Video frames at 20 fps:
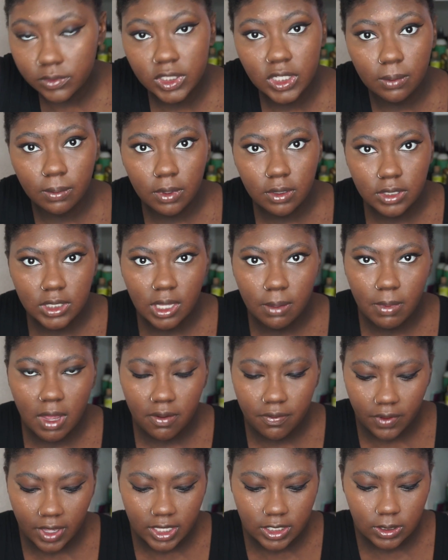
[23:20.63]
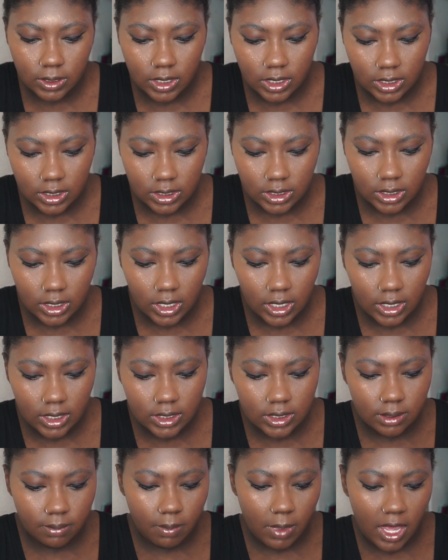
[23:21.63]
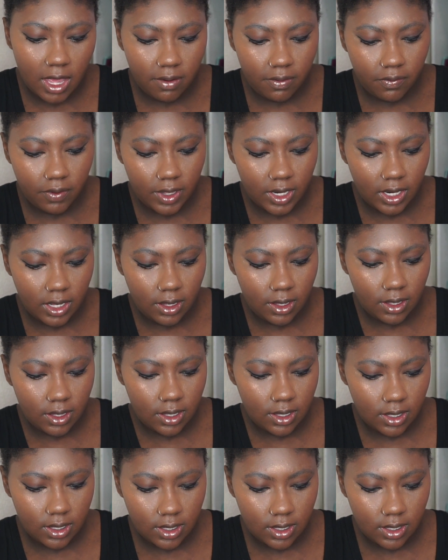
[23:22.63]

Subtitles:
So I'm gonna set my face with this NYX Matte Finny,